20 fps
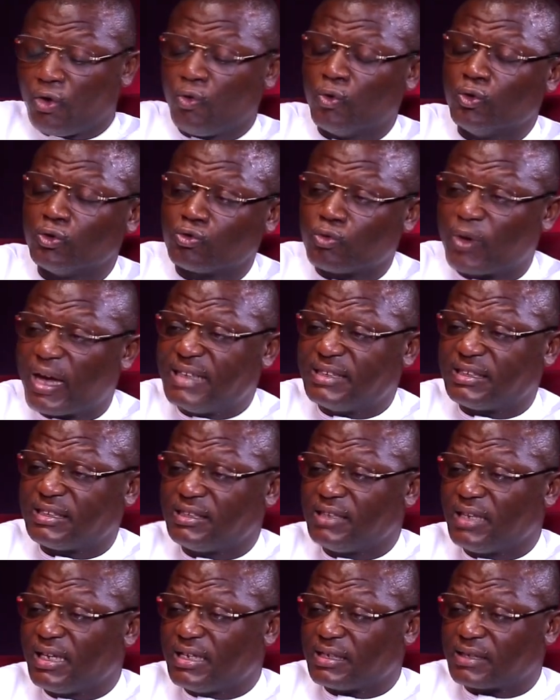Go to
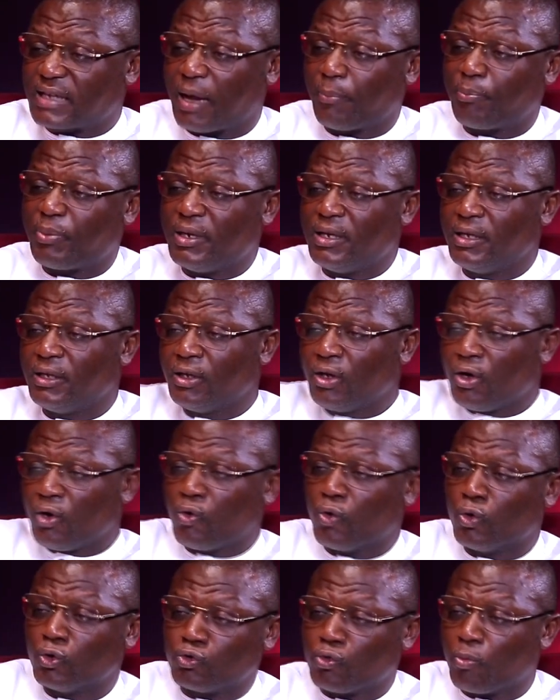NCA is happening.
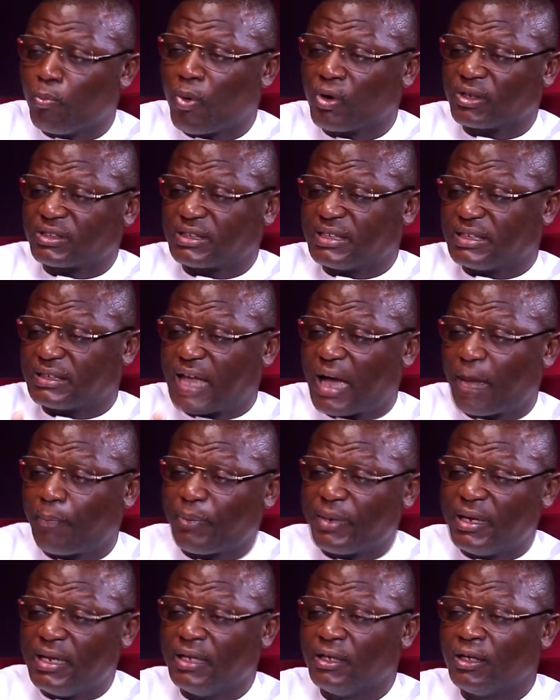Go to BOSS is
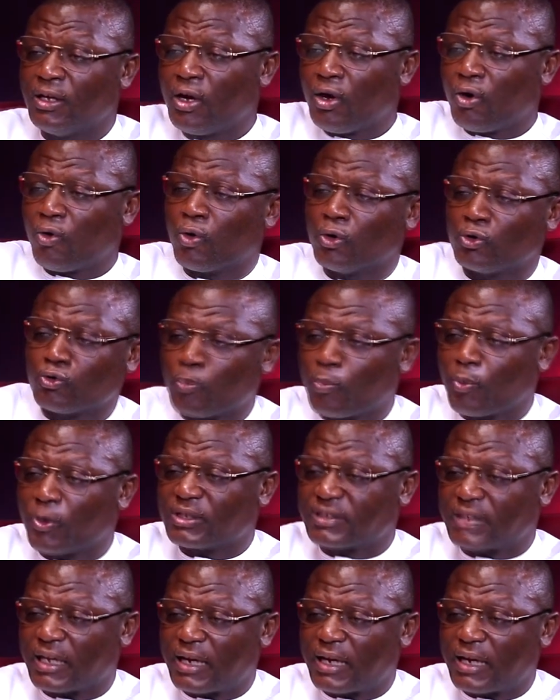happening. Go to BOSS.